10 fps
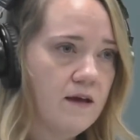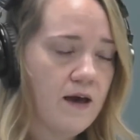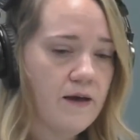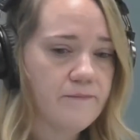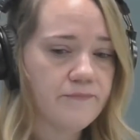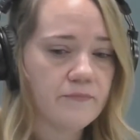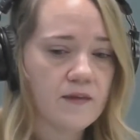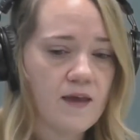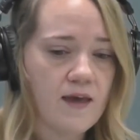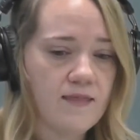And
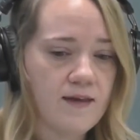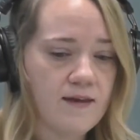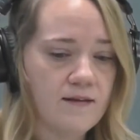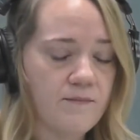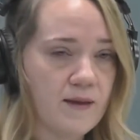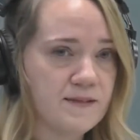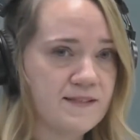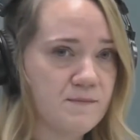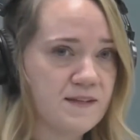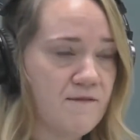then baby
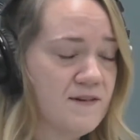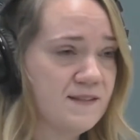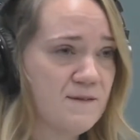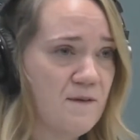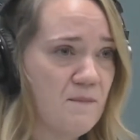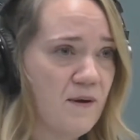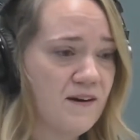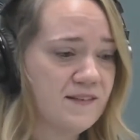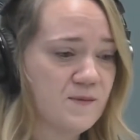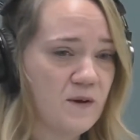step 7 is the fun
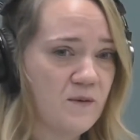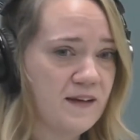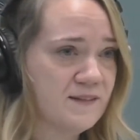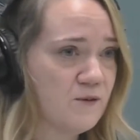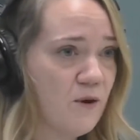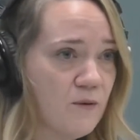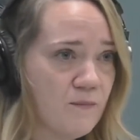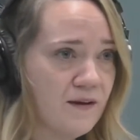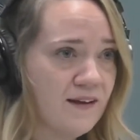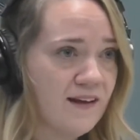part. It's where we get to grow the
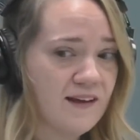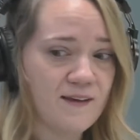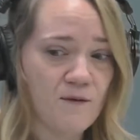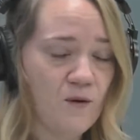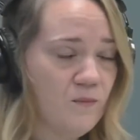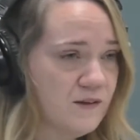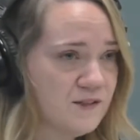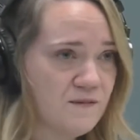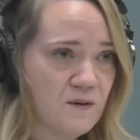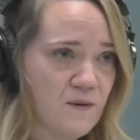money and give a whole
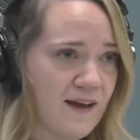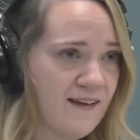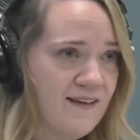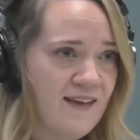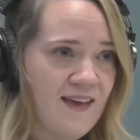bunch of it away.